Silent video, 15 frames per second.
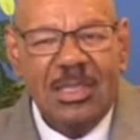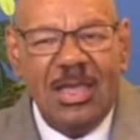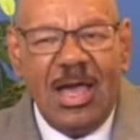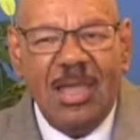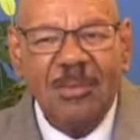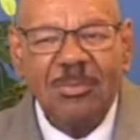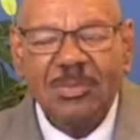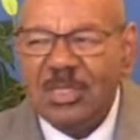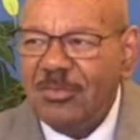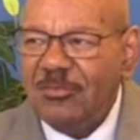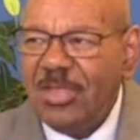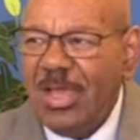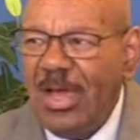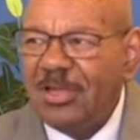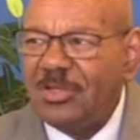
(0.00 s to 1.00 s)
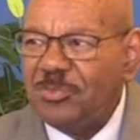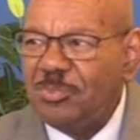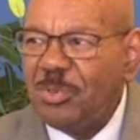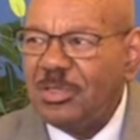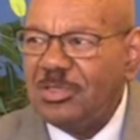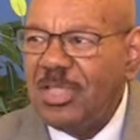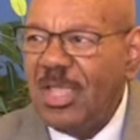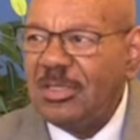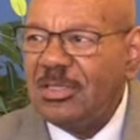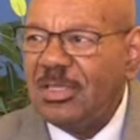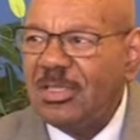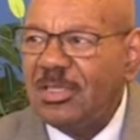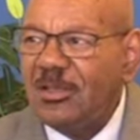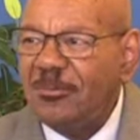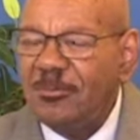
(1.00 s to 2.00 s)
I believe God is protecting
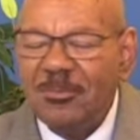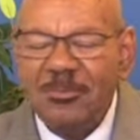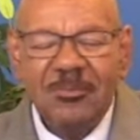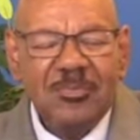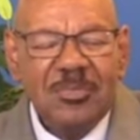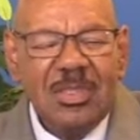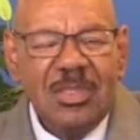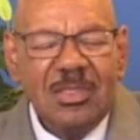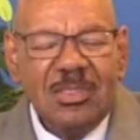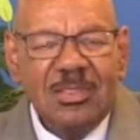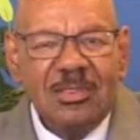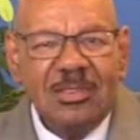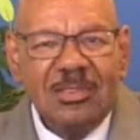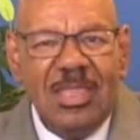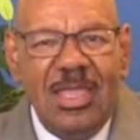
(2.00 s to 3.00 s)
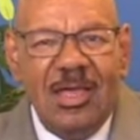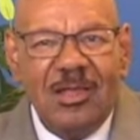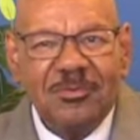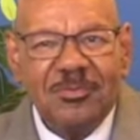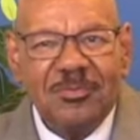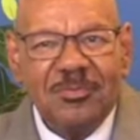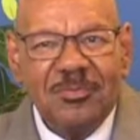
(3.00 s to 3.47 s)
him. Now,